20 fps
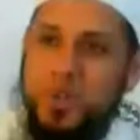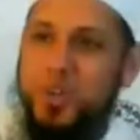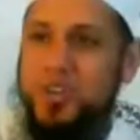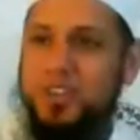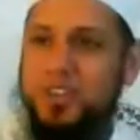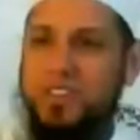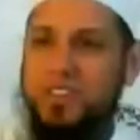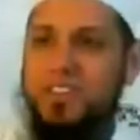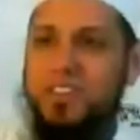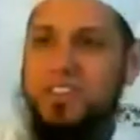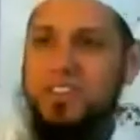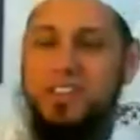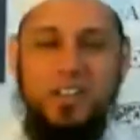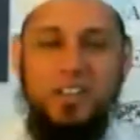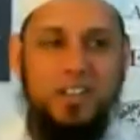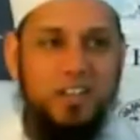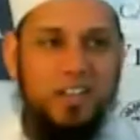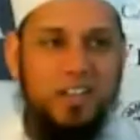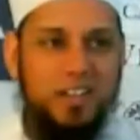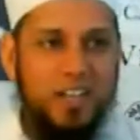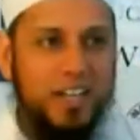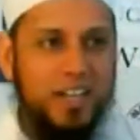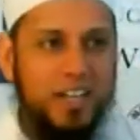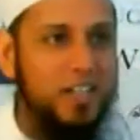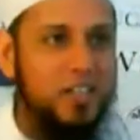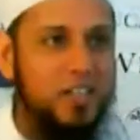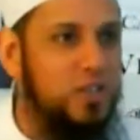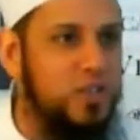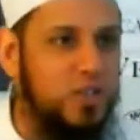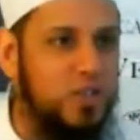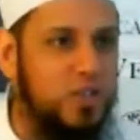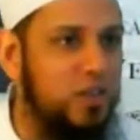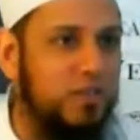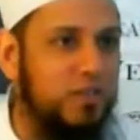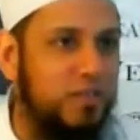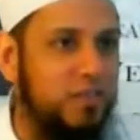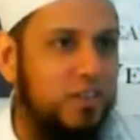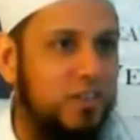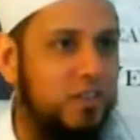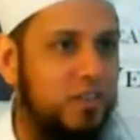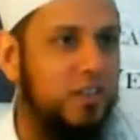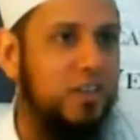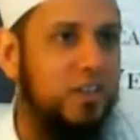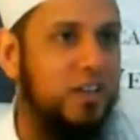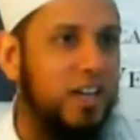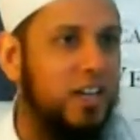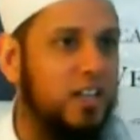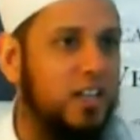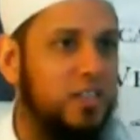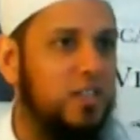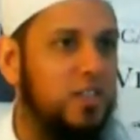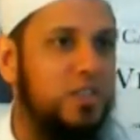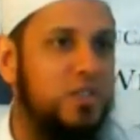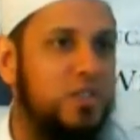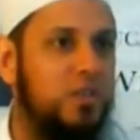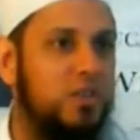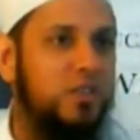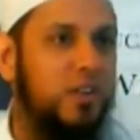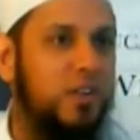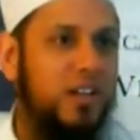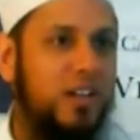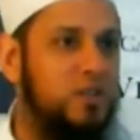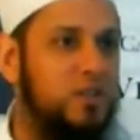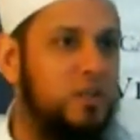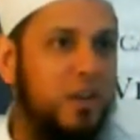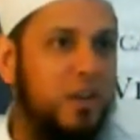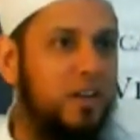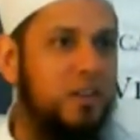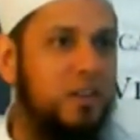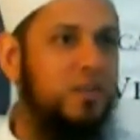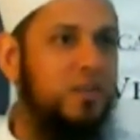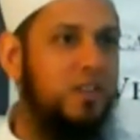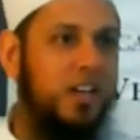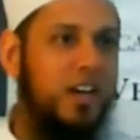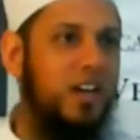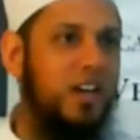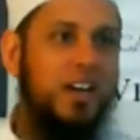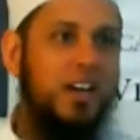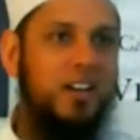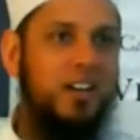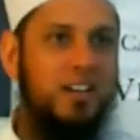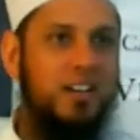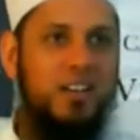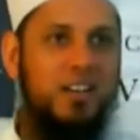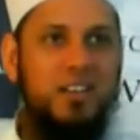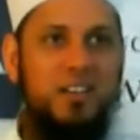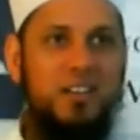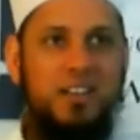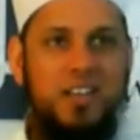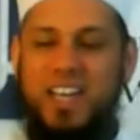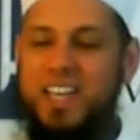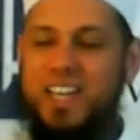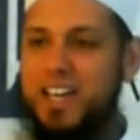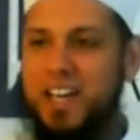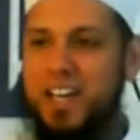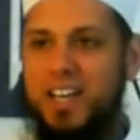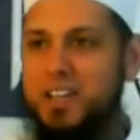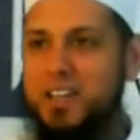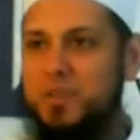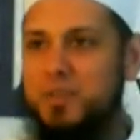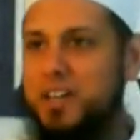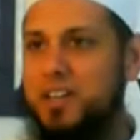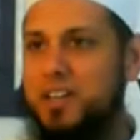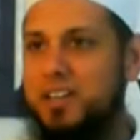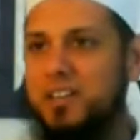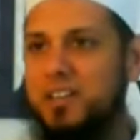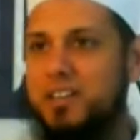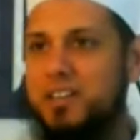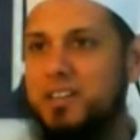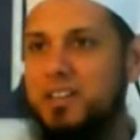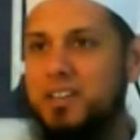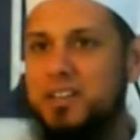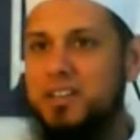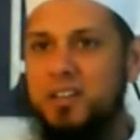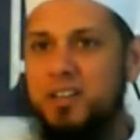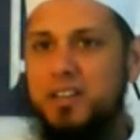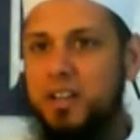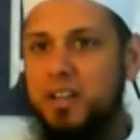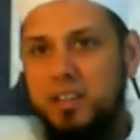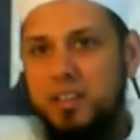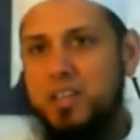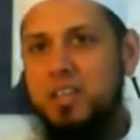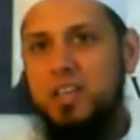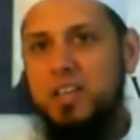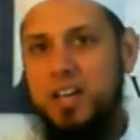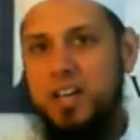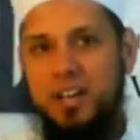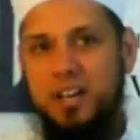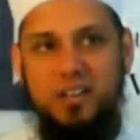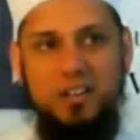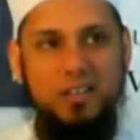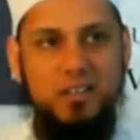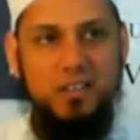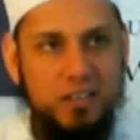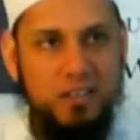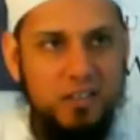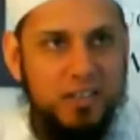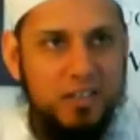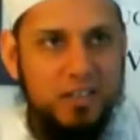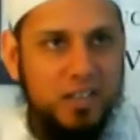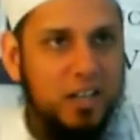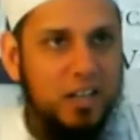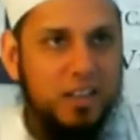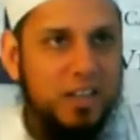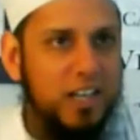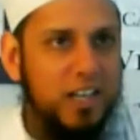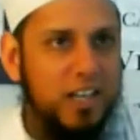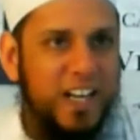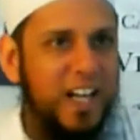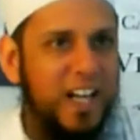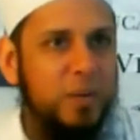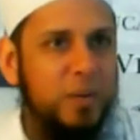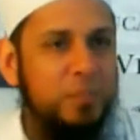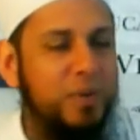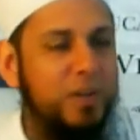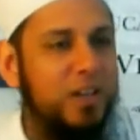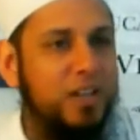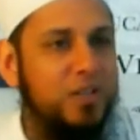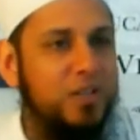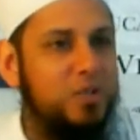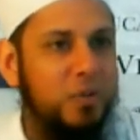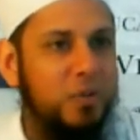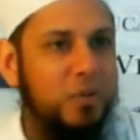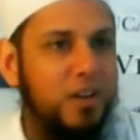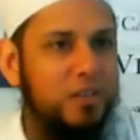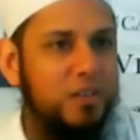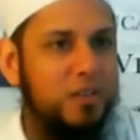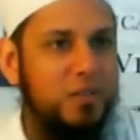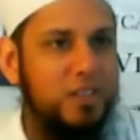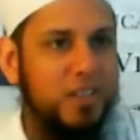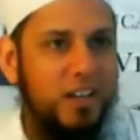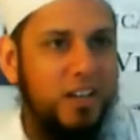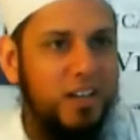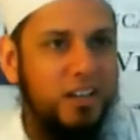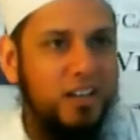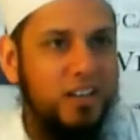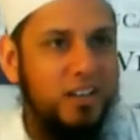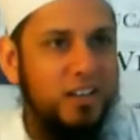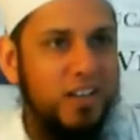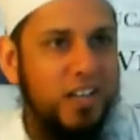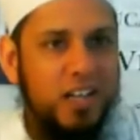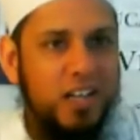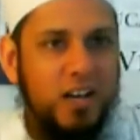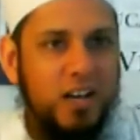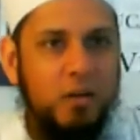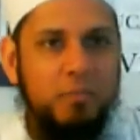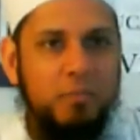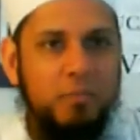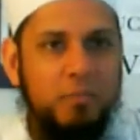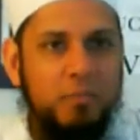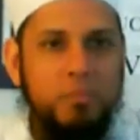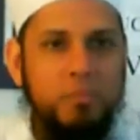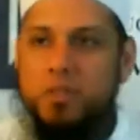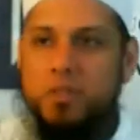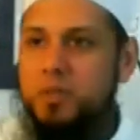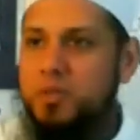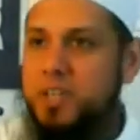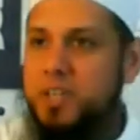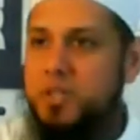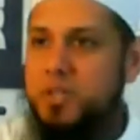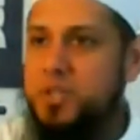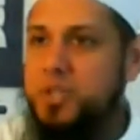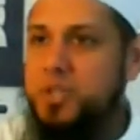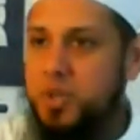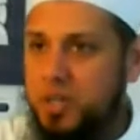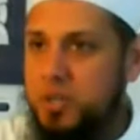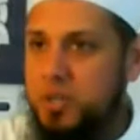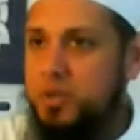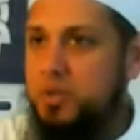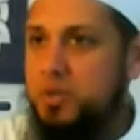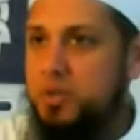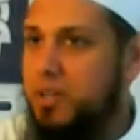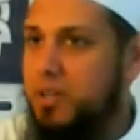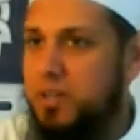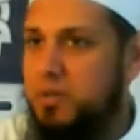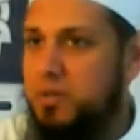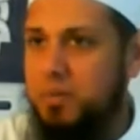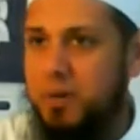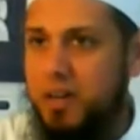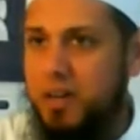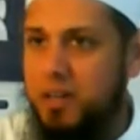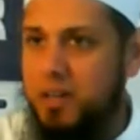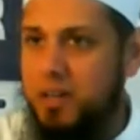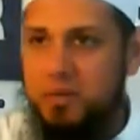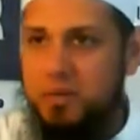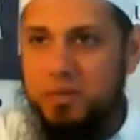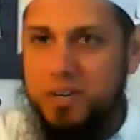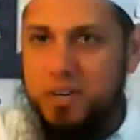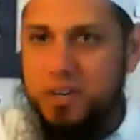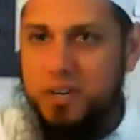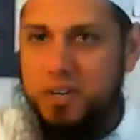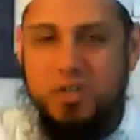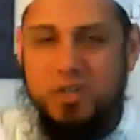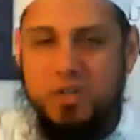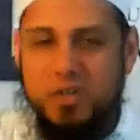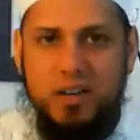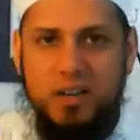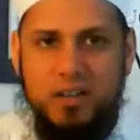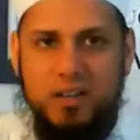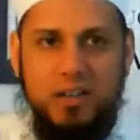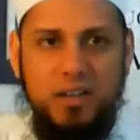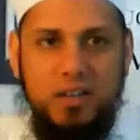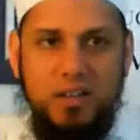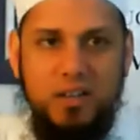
good. It doesn't serve Allah subhanahu wa ta'ala in any way. Nothing can help Allah subhanahu wa ta'ala. A person who does shukr to Allah subhanahu wa ta'ala does not,